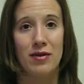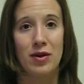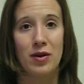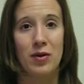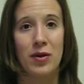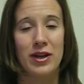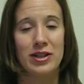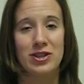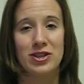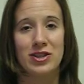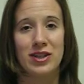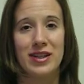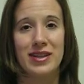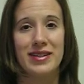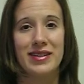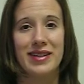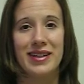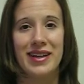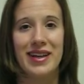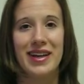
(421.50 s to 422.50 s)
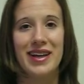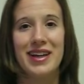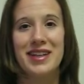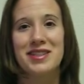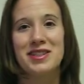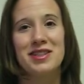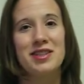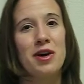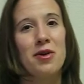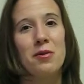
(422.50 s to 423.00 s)
a question.
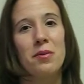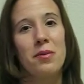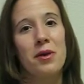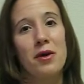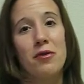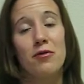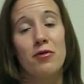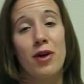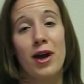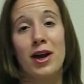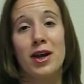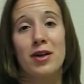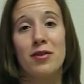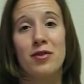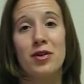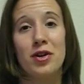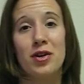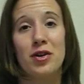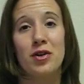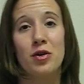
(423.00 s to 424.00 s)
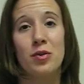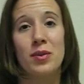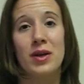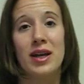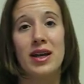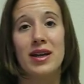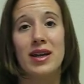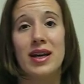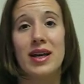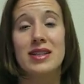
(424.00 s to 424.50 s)
Don't be afraid of your
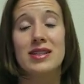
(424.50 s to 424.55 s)
coumadin.